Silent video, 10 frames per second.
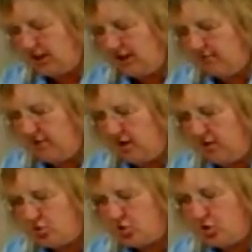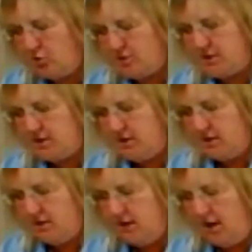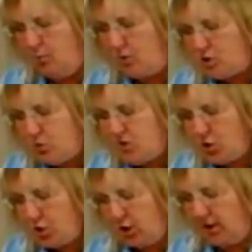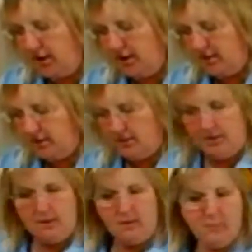any of the other shows and which ones are good.